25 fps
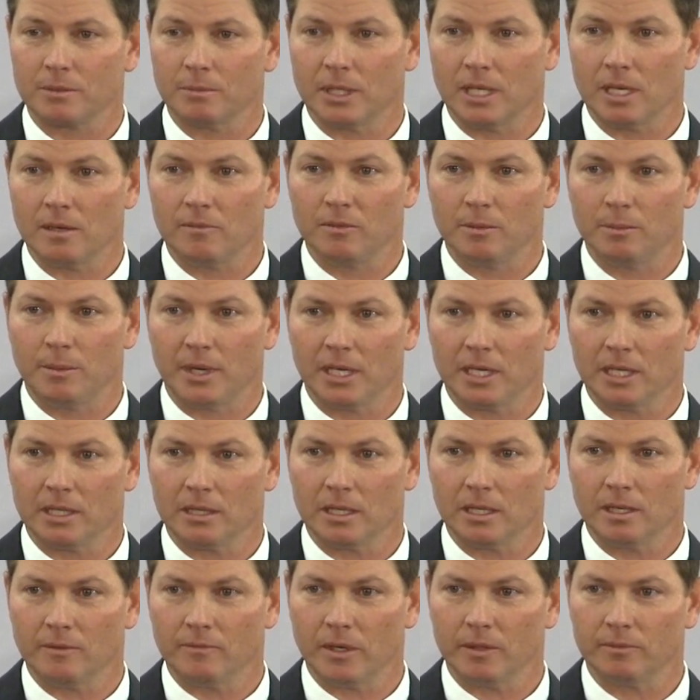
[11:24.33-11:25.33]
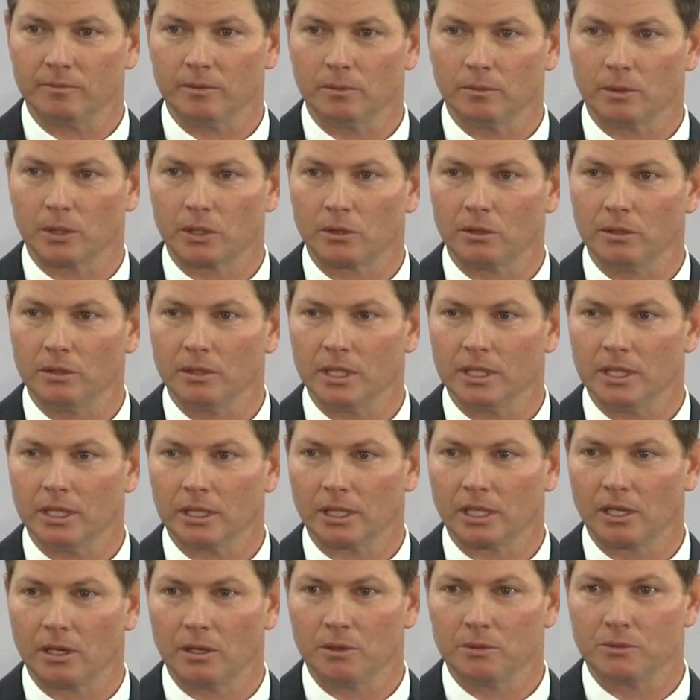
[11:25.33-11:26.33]
I mean, everybody that I've ever recruited
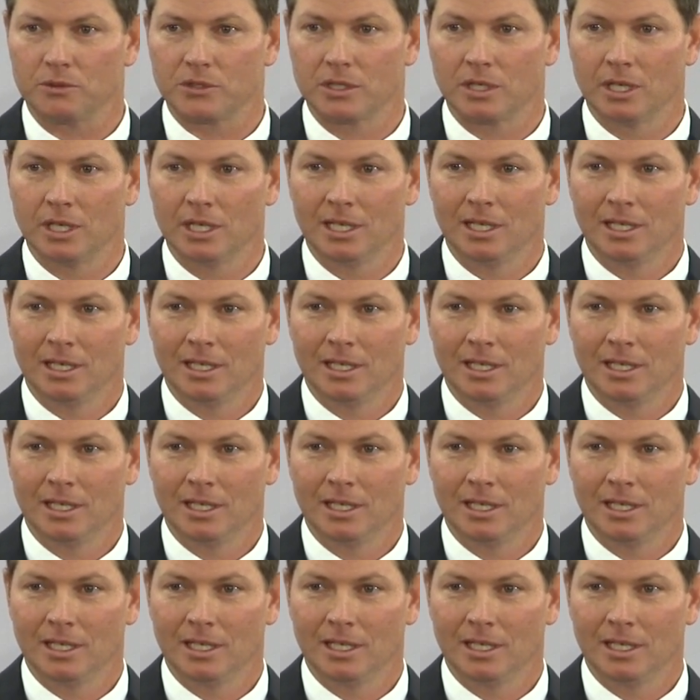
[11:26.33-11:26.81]
and coached.